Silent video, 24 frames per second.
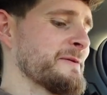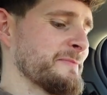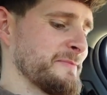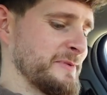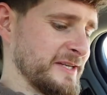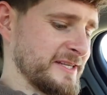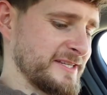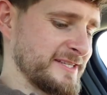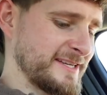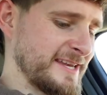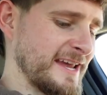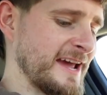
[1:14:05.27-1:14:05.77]

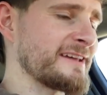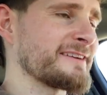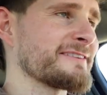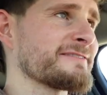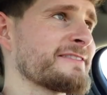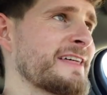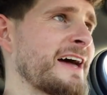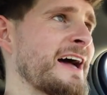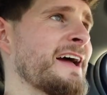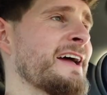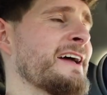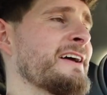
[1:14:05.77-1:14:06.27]
but scared
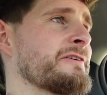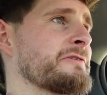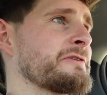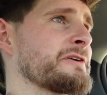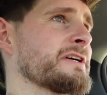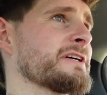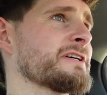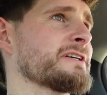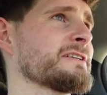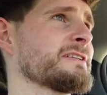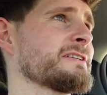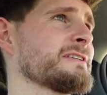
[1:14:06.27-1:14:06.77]
of that
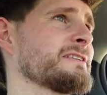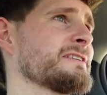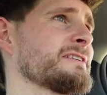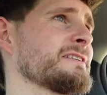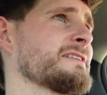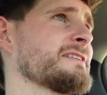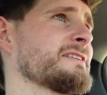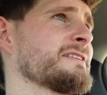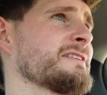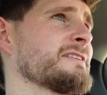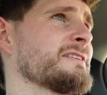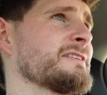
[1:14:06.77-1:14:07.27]
area,
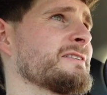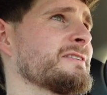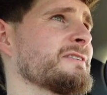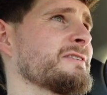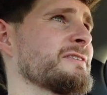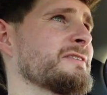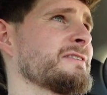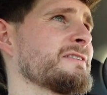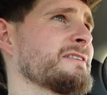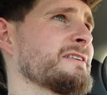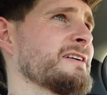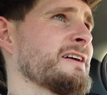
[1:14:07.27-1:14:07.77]

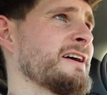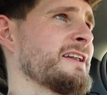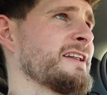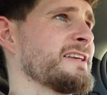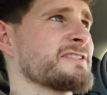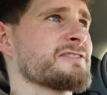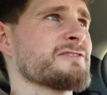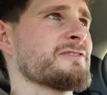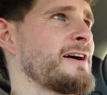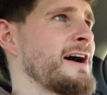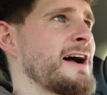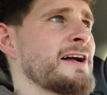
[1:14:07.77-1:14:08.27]
and
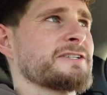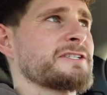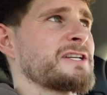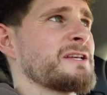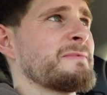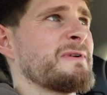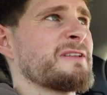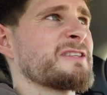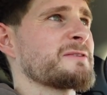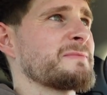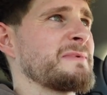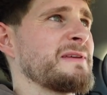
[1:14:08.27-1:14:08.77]
it's not actually
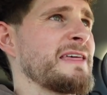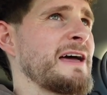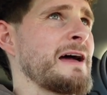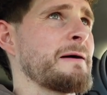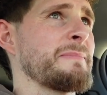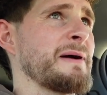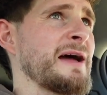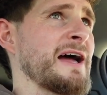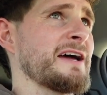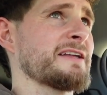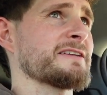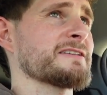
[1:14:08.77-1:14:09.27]
meant to be
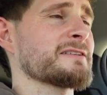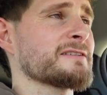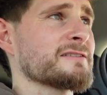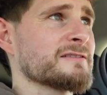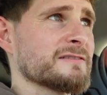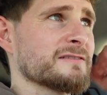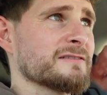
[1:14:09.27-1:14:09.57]
that bad.